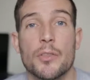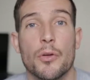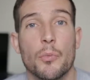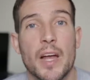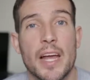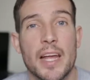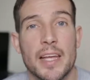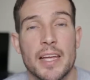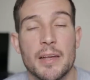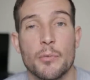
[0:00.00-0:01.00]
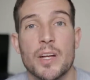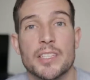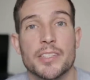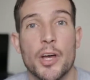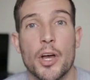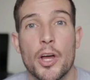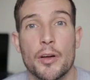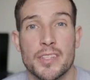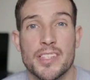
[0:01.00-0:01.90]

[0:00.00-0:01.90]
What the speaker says: the way in which the hair